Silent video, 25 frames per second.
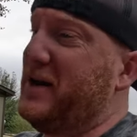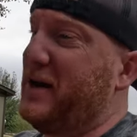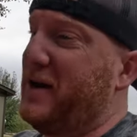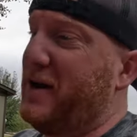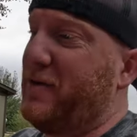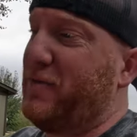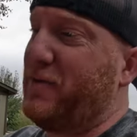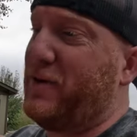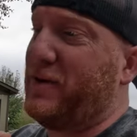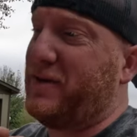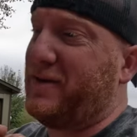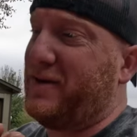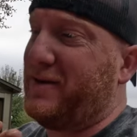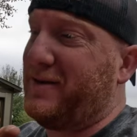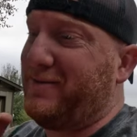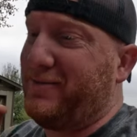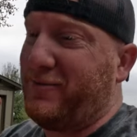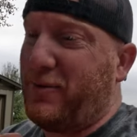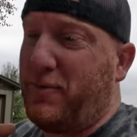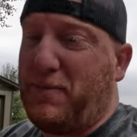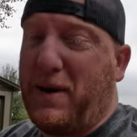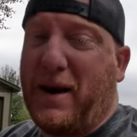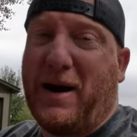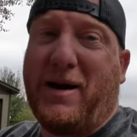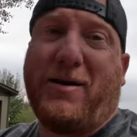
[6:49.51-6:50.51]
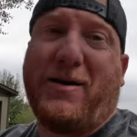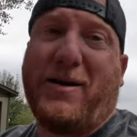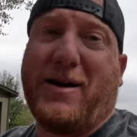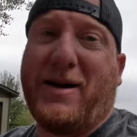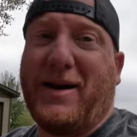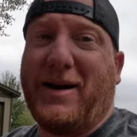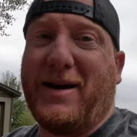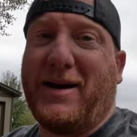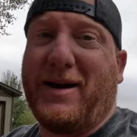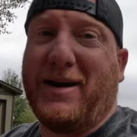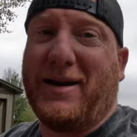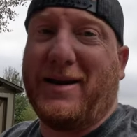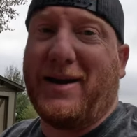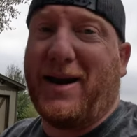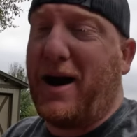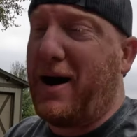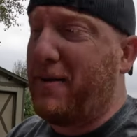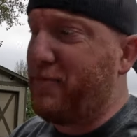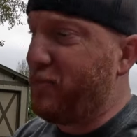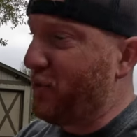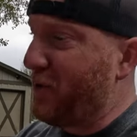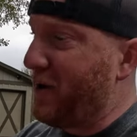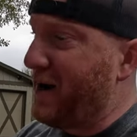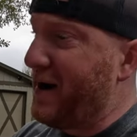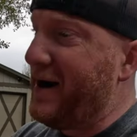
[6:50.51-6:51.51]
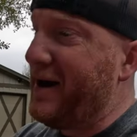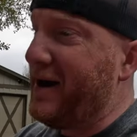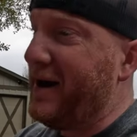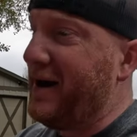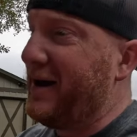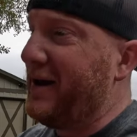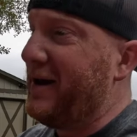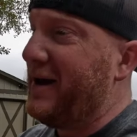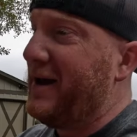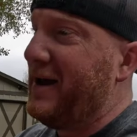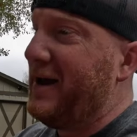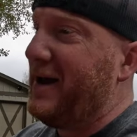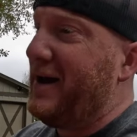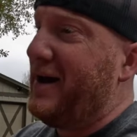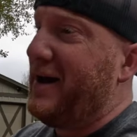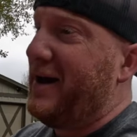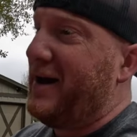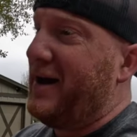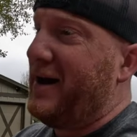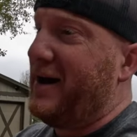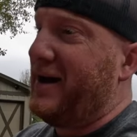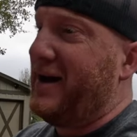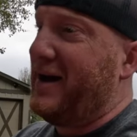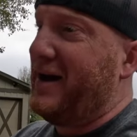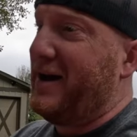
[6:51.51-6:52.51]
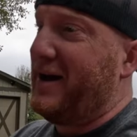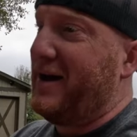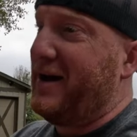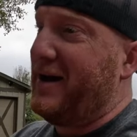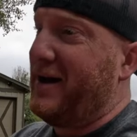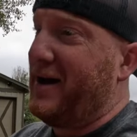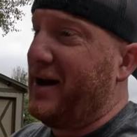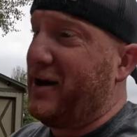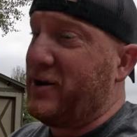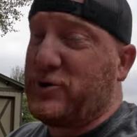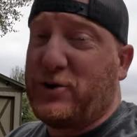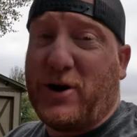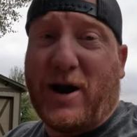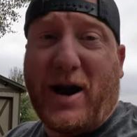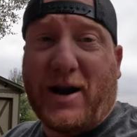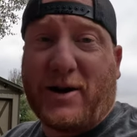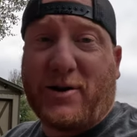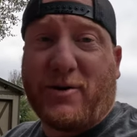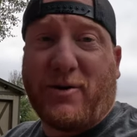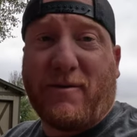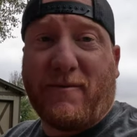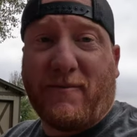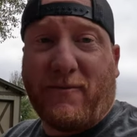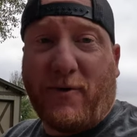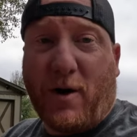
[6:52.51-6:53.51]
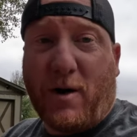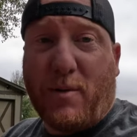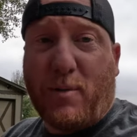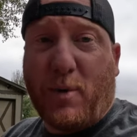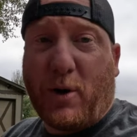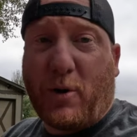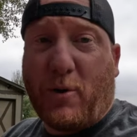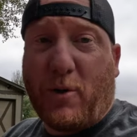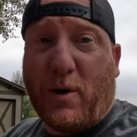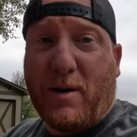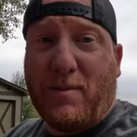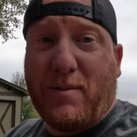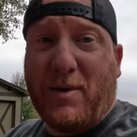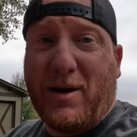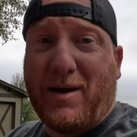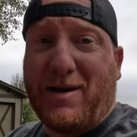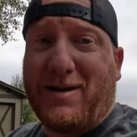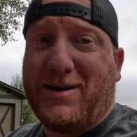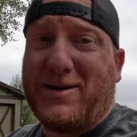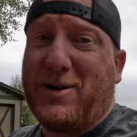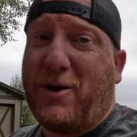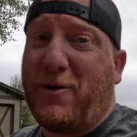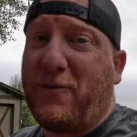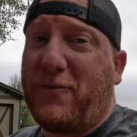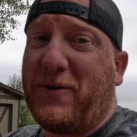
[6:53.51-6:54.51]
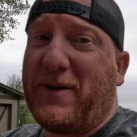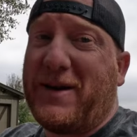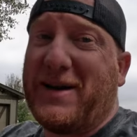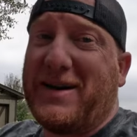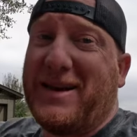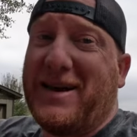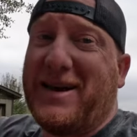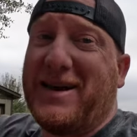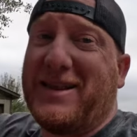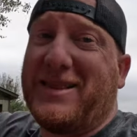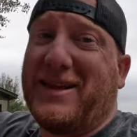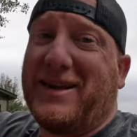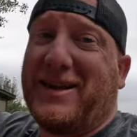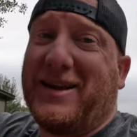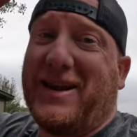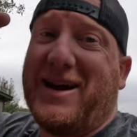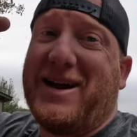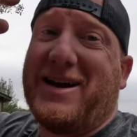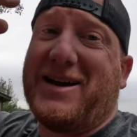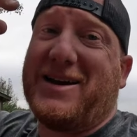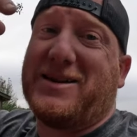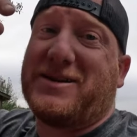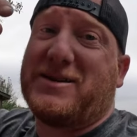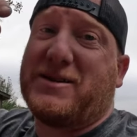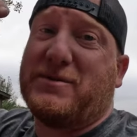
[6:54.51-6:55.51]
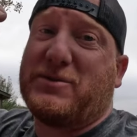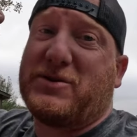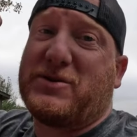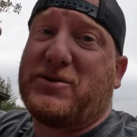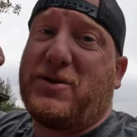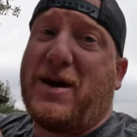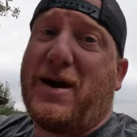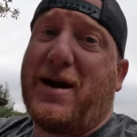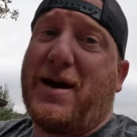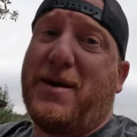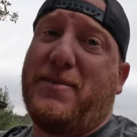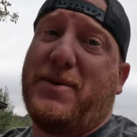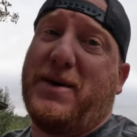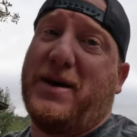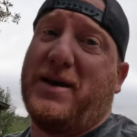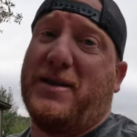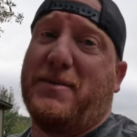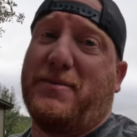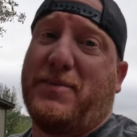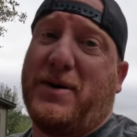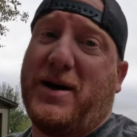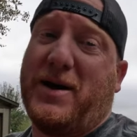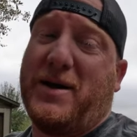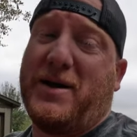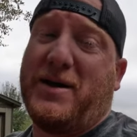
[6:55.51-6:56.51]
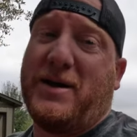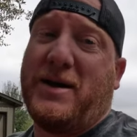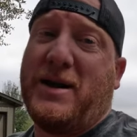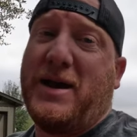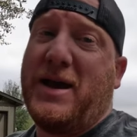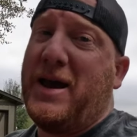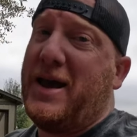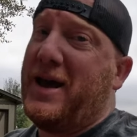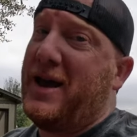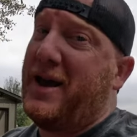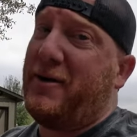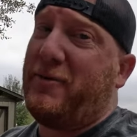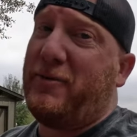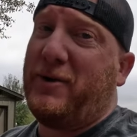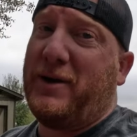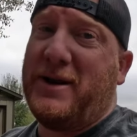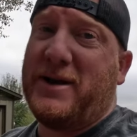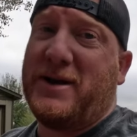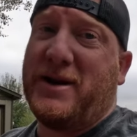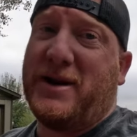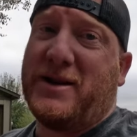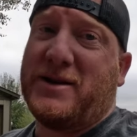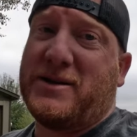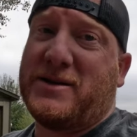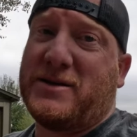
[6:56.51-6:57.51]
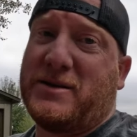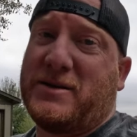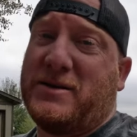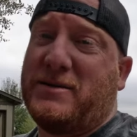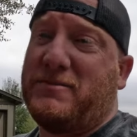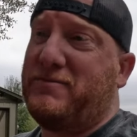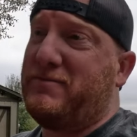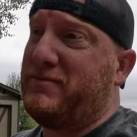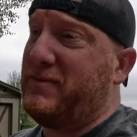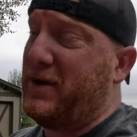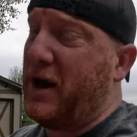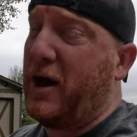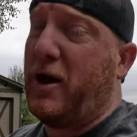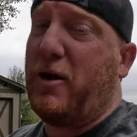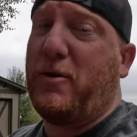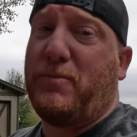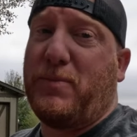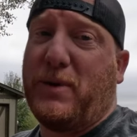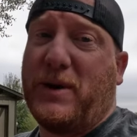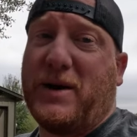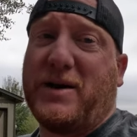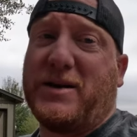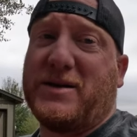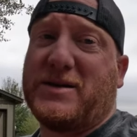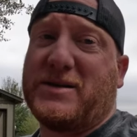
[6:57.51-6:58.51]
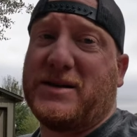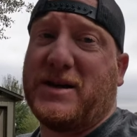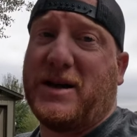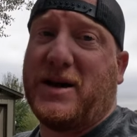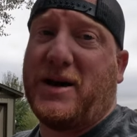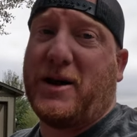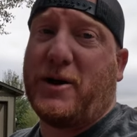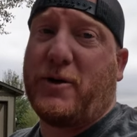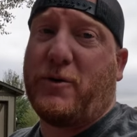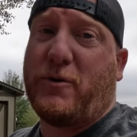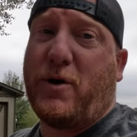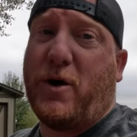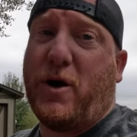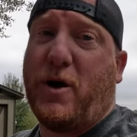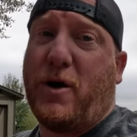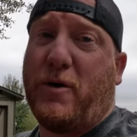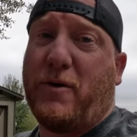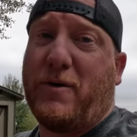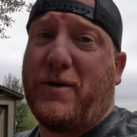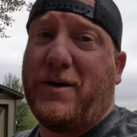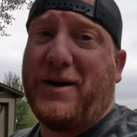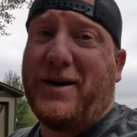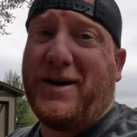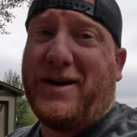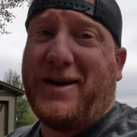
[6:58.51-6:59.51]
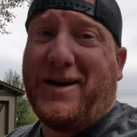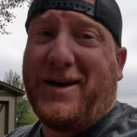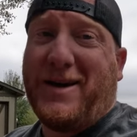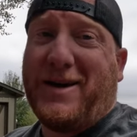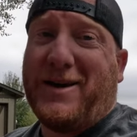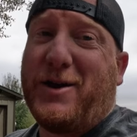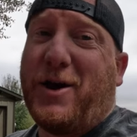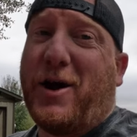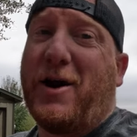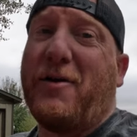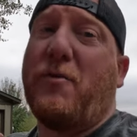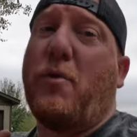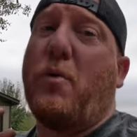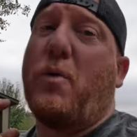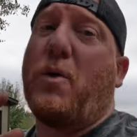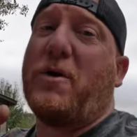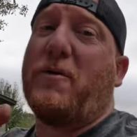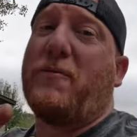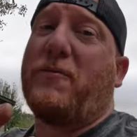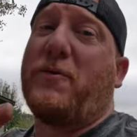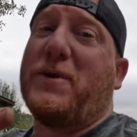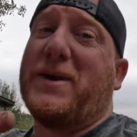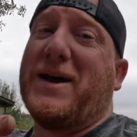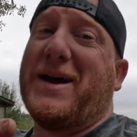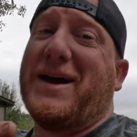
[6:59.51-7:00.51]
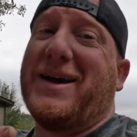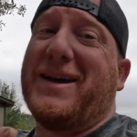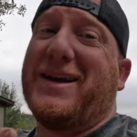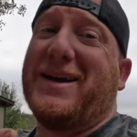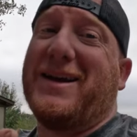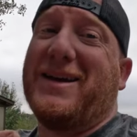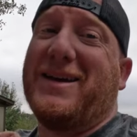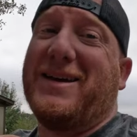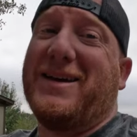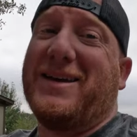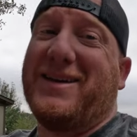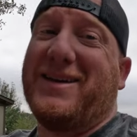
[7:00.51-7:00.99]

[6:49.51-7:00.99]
dealing with repairing and operating uh, a tractor and farm equipment, don't forget to hit the like and subscribe and the button. It really does help us uh, grow. Y'all have a wonderful day.